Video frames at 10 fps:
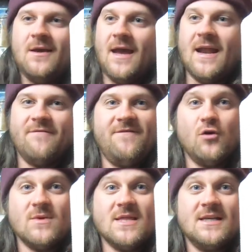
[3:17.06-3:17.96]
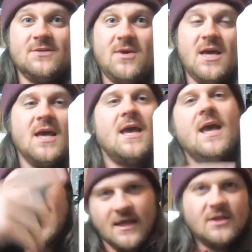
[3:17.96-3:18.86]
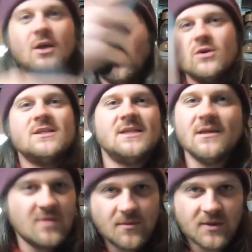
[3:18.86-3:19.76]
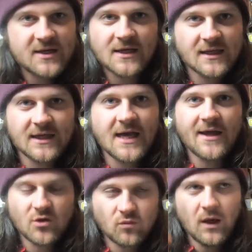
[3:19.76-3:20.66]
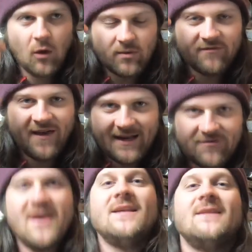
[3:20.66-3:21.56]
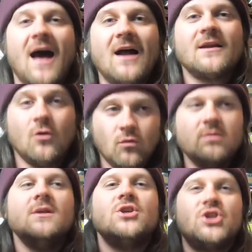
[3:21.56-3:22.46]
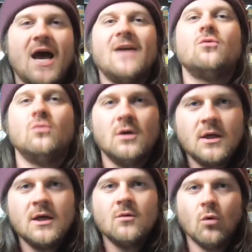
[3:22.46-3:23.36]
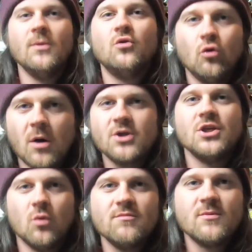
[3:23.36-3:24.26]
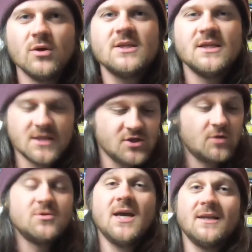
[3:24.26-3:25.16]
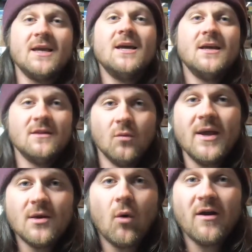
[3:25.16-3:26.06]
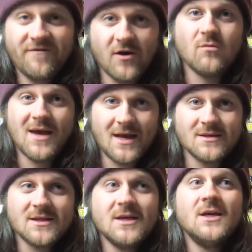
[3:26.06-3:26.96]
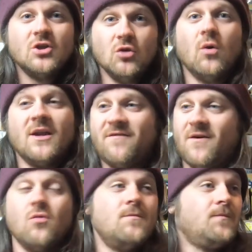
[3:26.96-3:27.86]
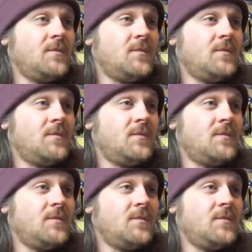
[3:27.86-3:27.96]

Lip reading: and I'm filming this way, you won't see me particularly great. I'll be very, very dark. The shadow will be too much and you won't be able to see your subject. The way you want to film it is, you want to film